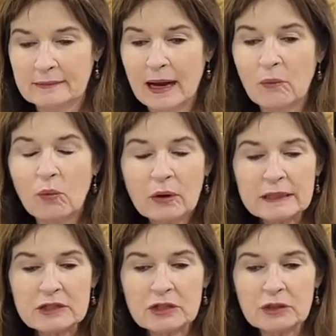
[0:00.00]
I
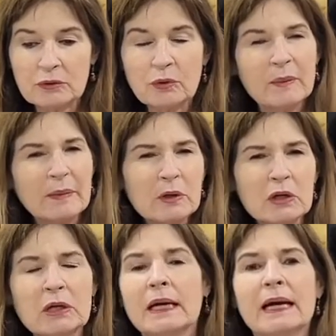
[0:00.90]
want to
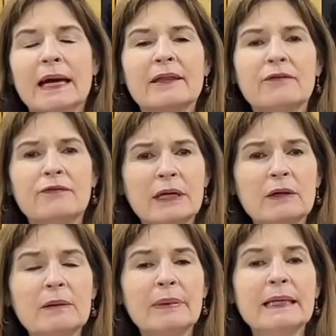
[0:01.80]
remember at the
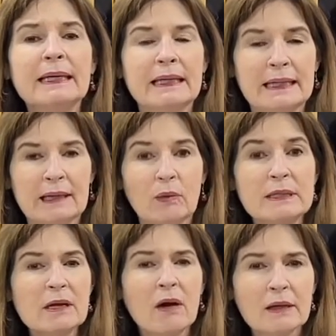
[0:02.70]
very beginning we
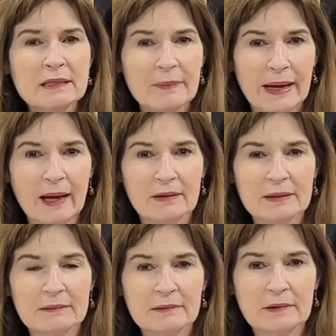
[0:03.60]
talked about
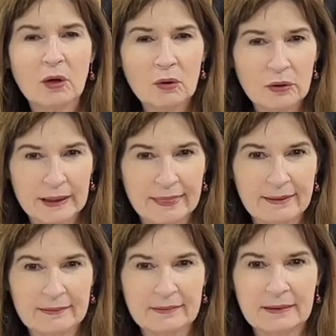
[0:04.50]
Corinth
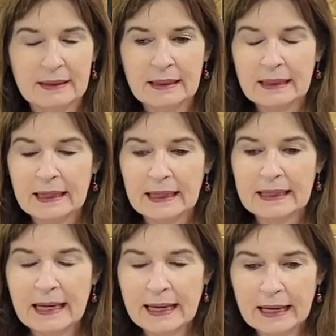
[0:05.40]

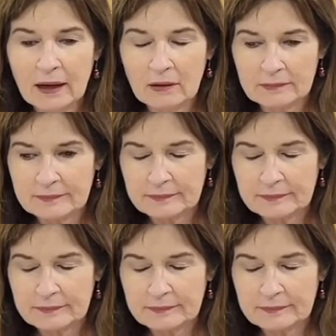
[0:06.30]
and how